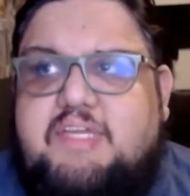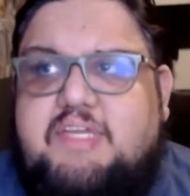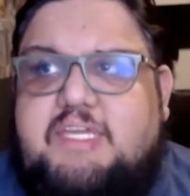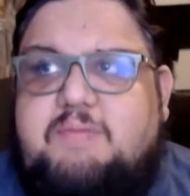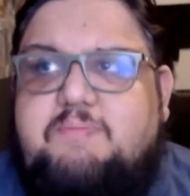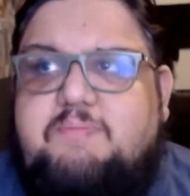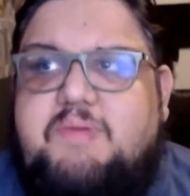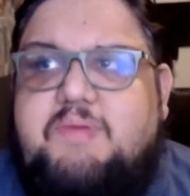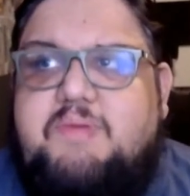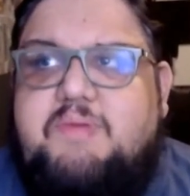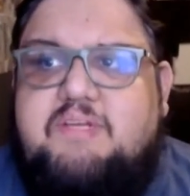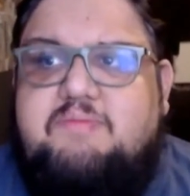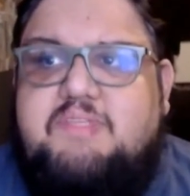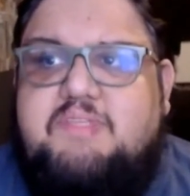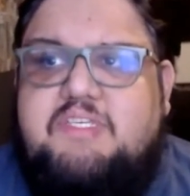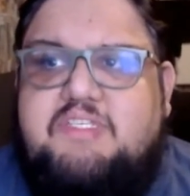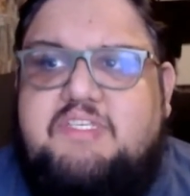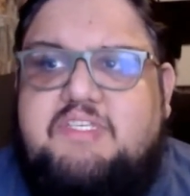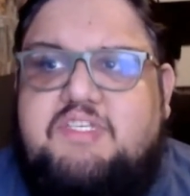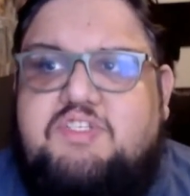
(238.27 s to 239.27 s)
keep picking up
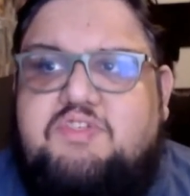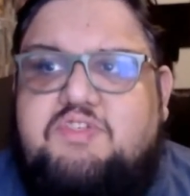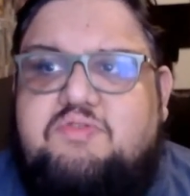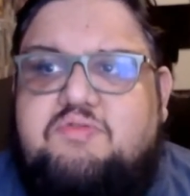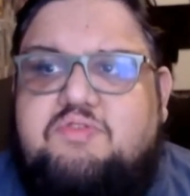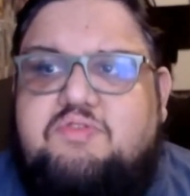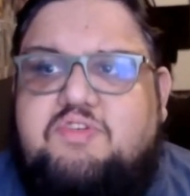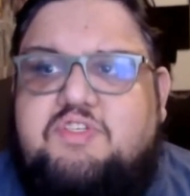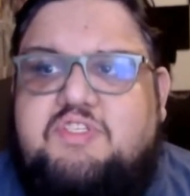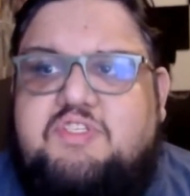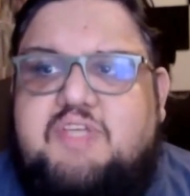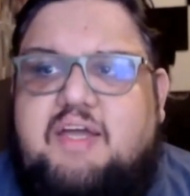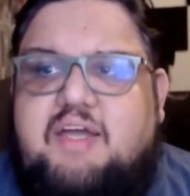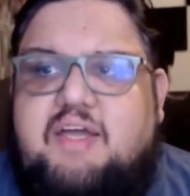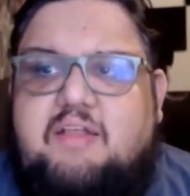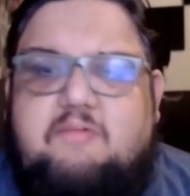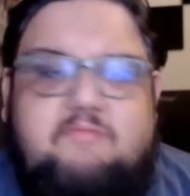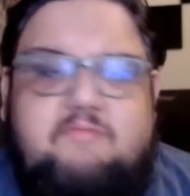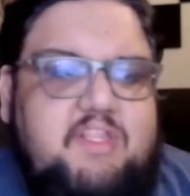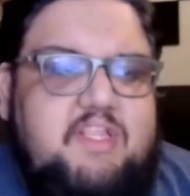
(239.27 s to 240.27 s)
these issues because I
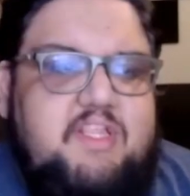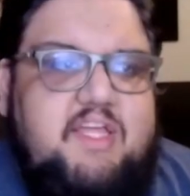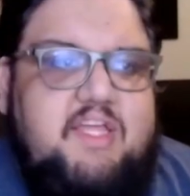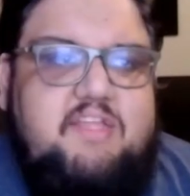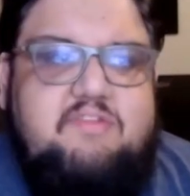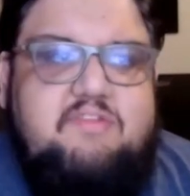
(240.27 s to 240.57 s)
really like